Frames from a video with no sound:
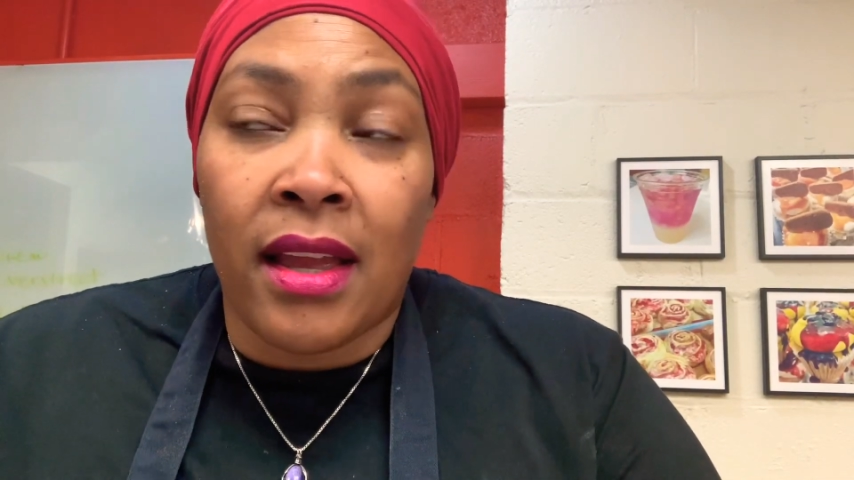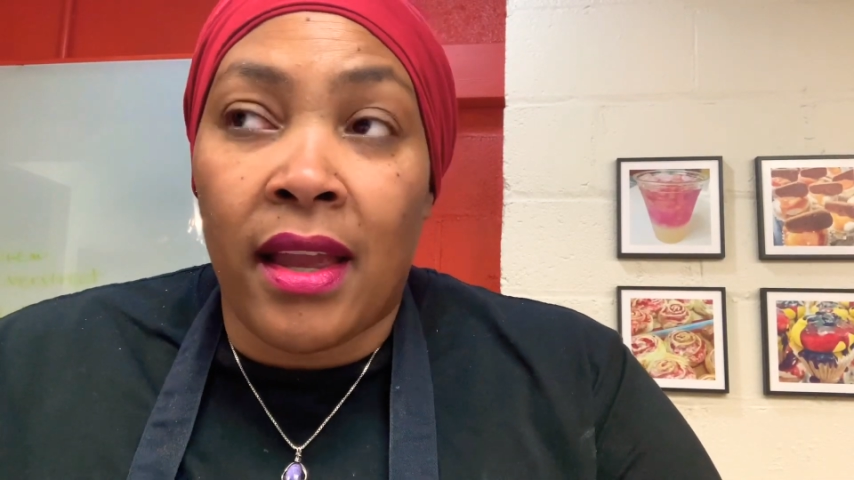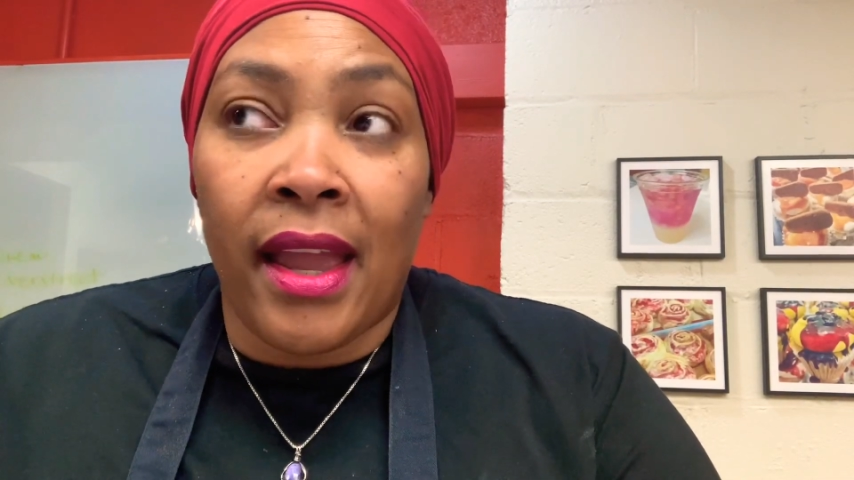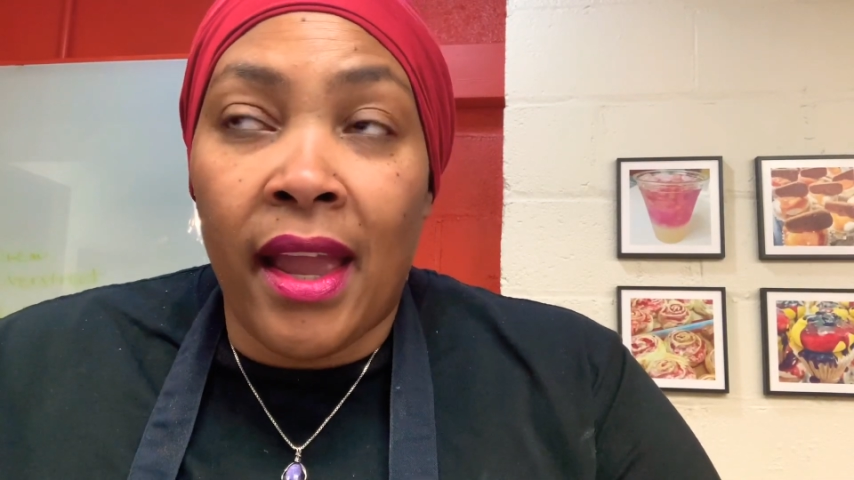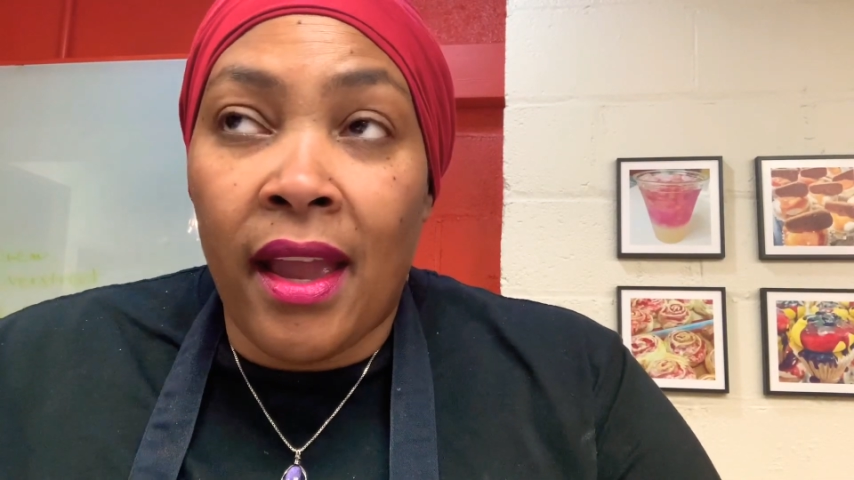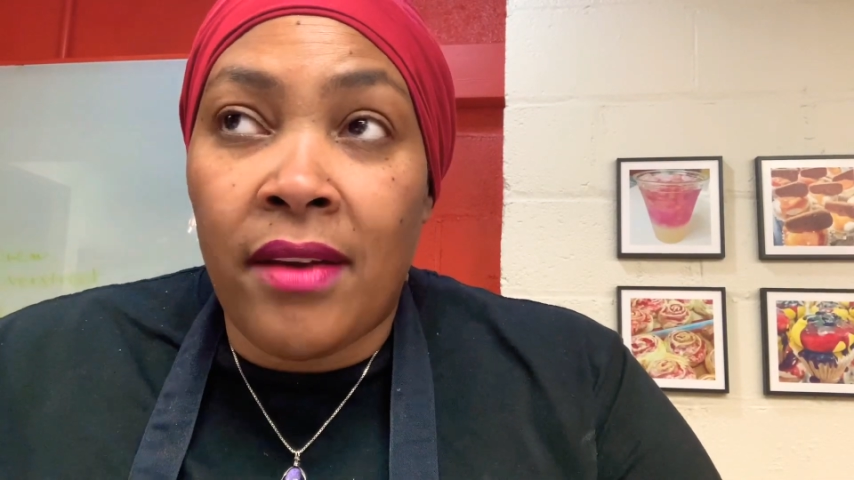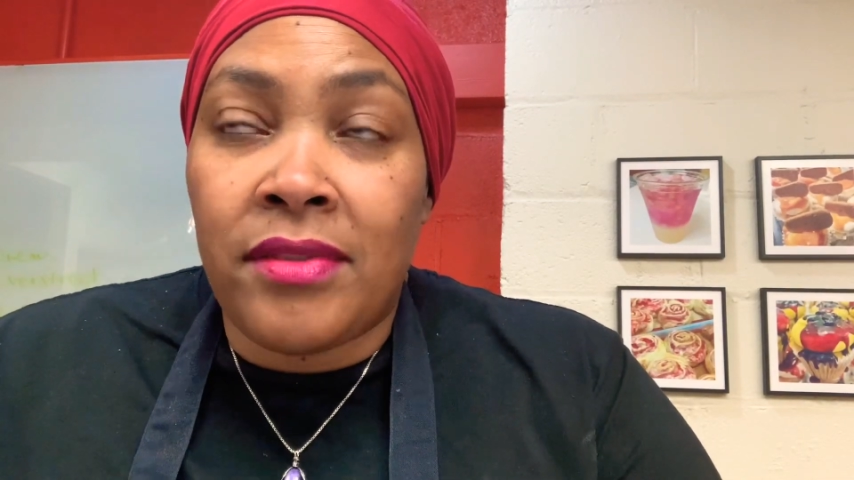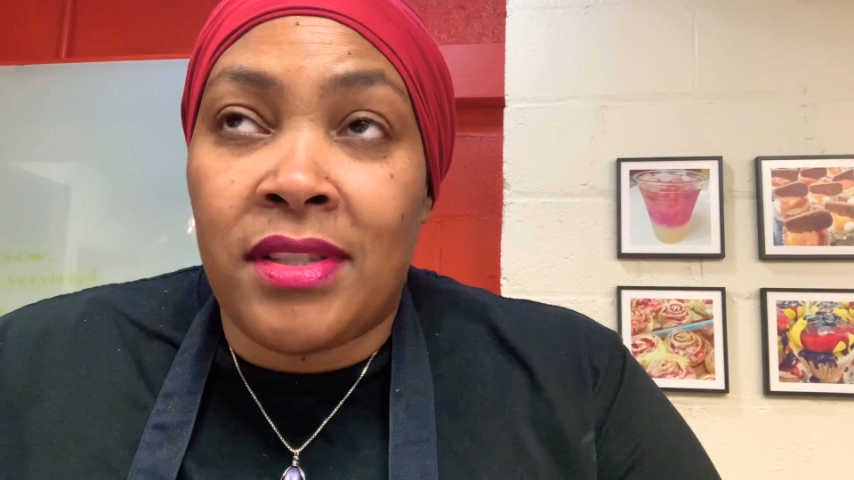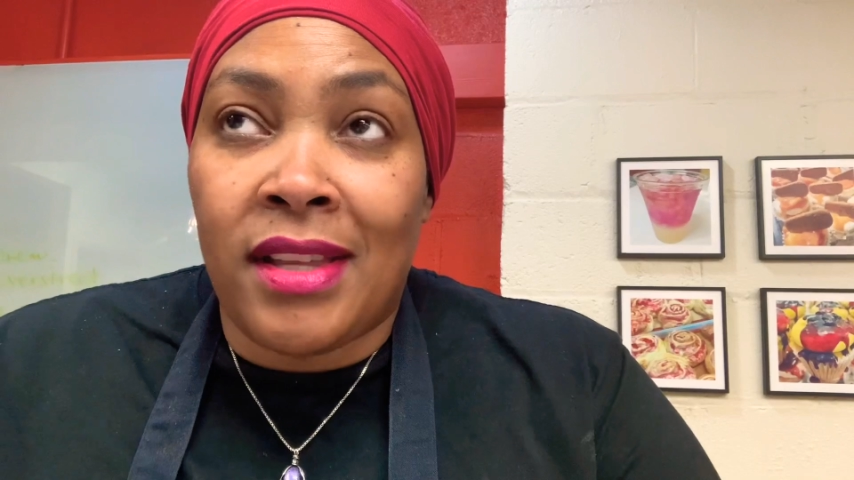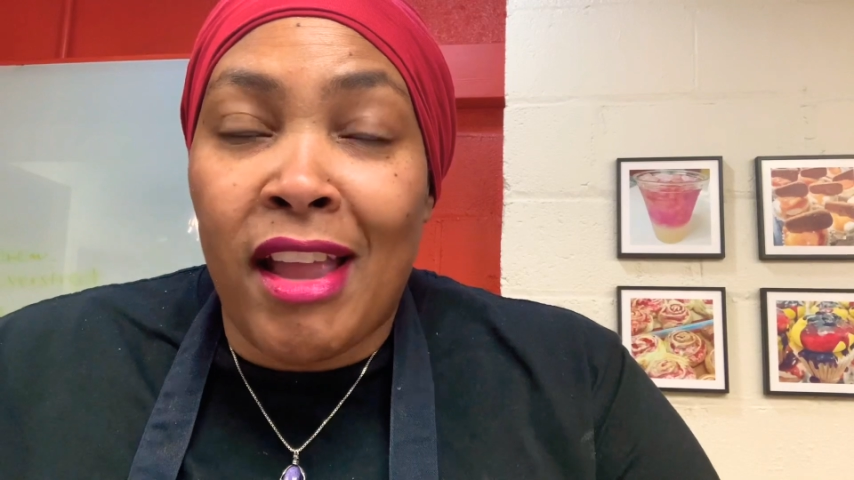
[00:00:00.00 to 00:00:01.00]
Every
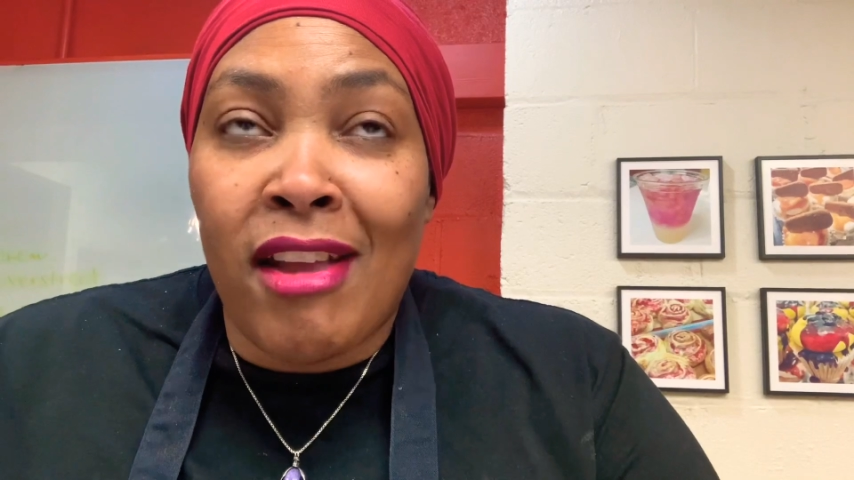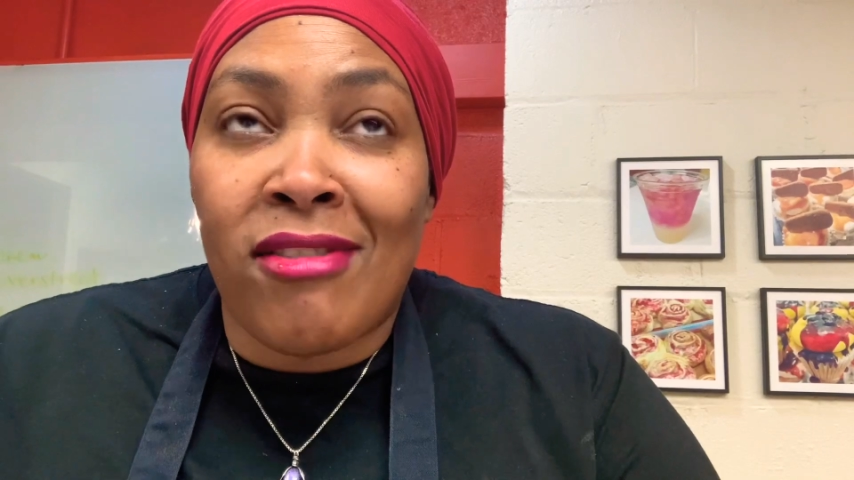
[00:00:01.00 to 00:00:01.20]
single